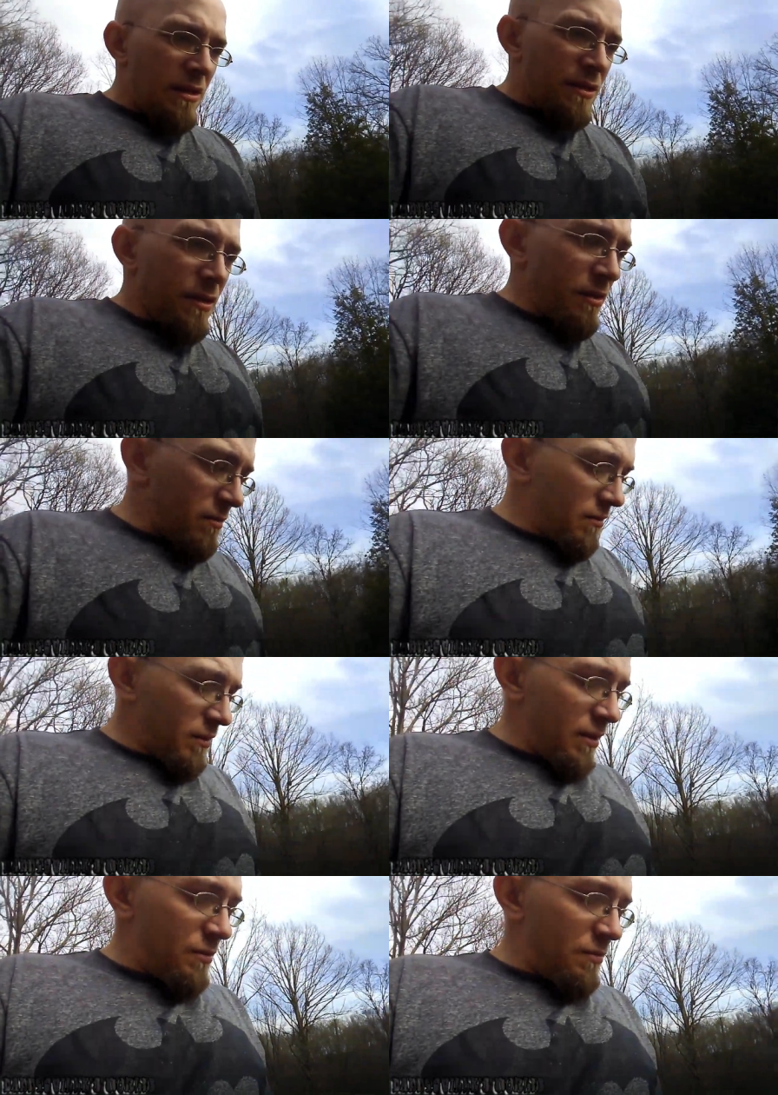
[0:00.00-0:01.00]
You know,
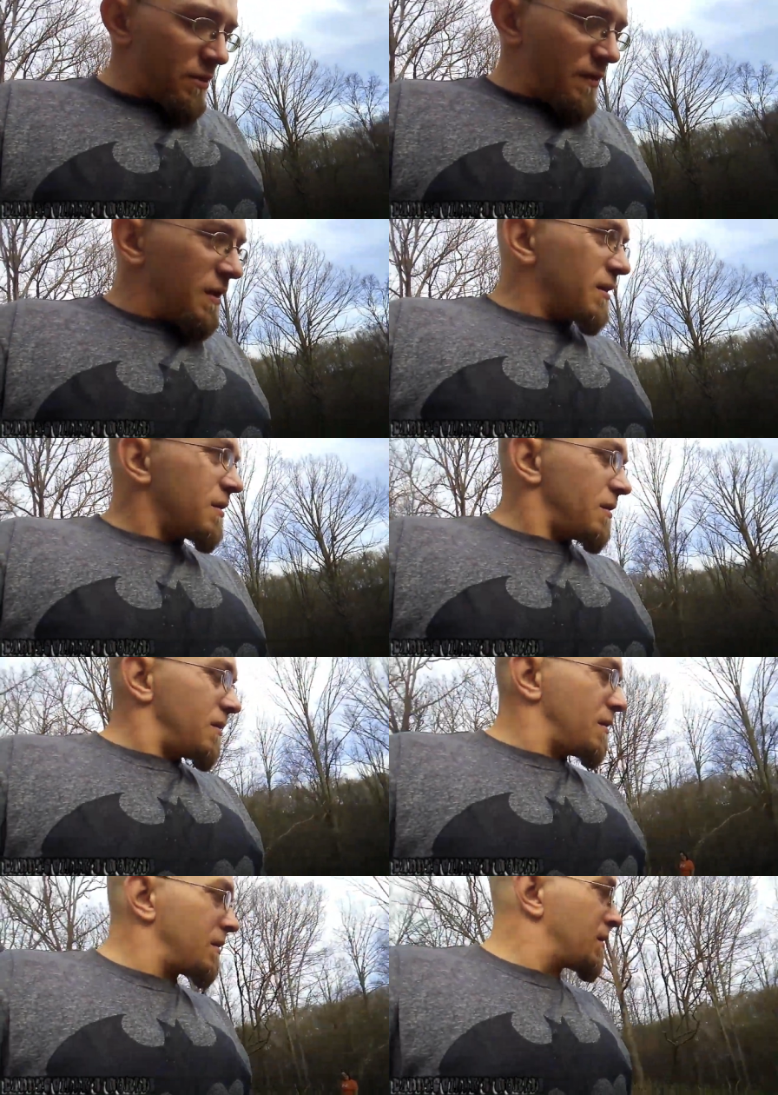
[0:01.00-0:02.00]
and you would think. What
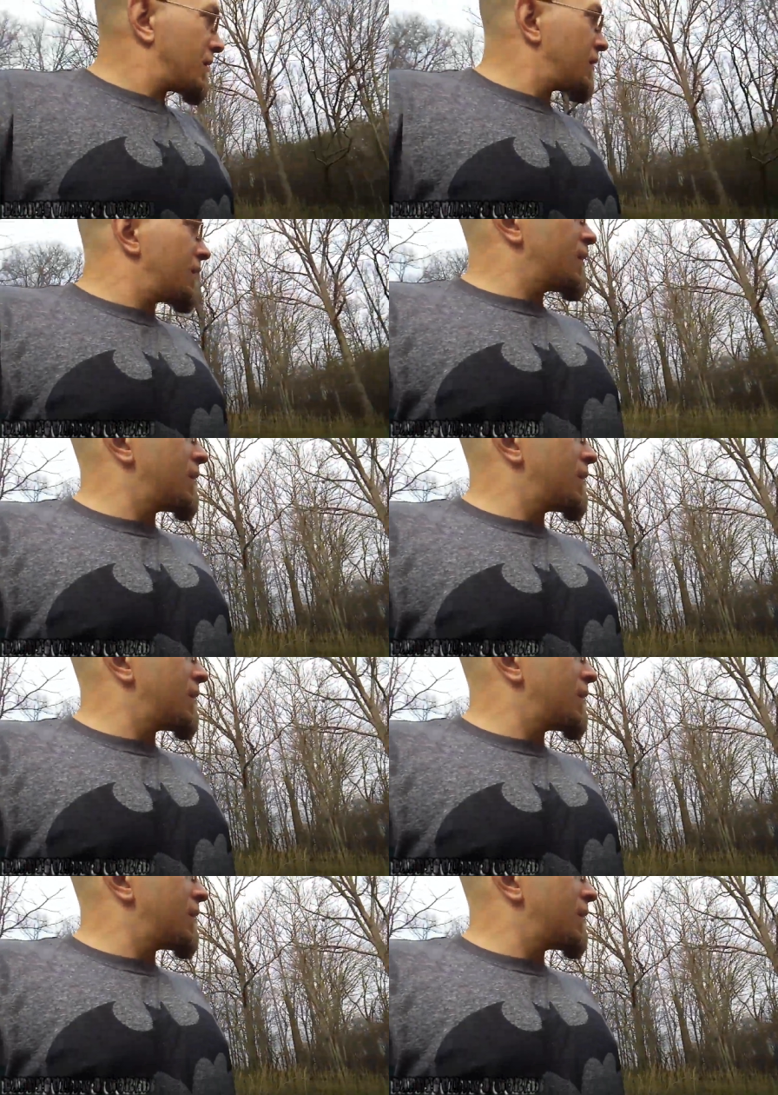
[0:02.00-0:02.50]
does PB2 mean?